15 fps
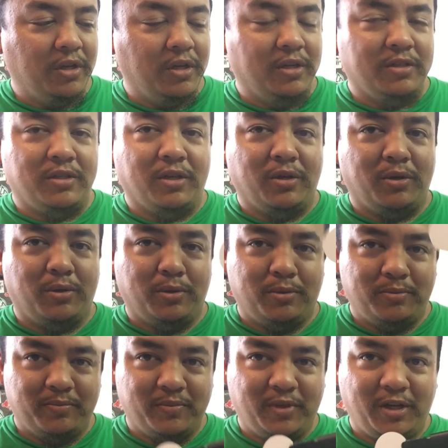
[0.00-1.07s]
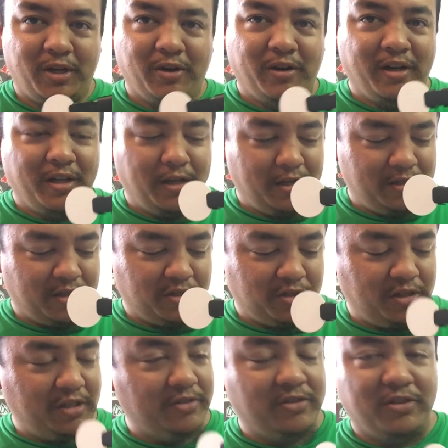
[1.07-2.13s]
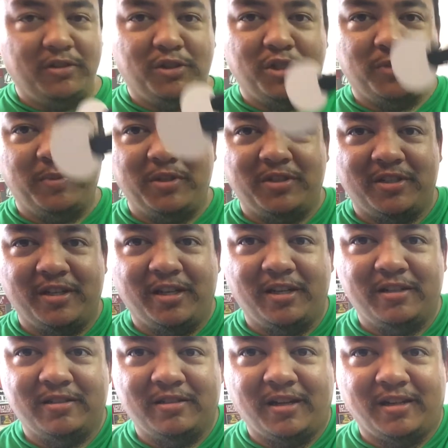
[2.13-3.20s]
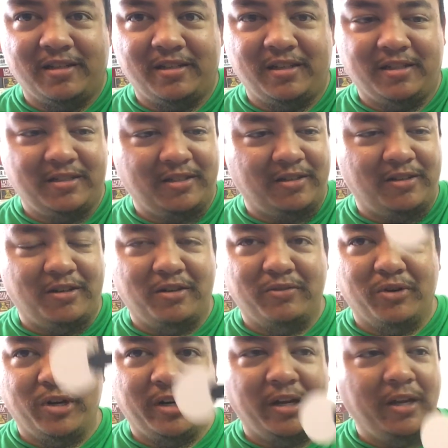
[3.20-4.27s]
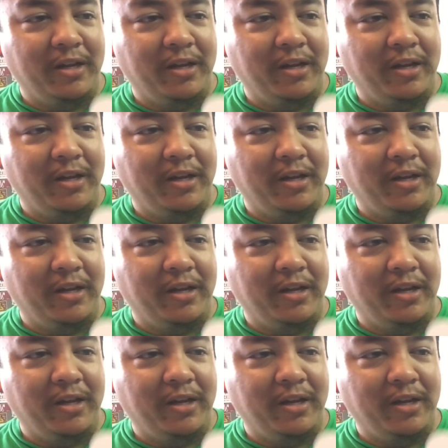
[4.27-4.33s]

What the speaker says: So here it is. As you can see, it's just been sitting. It's got dust all over it.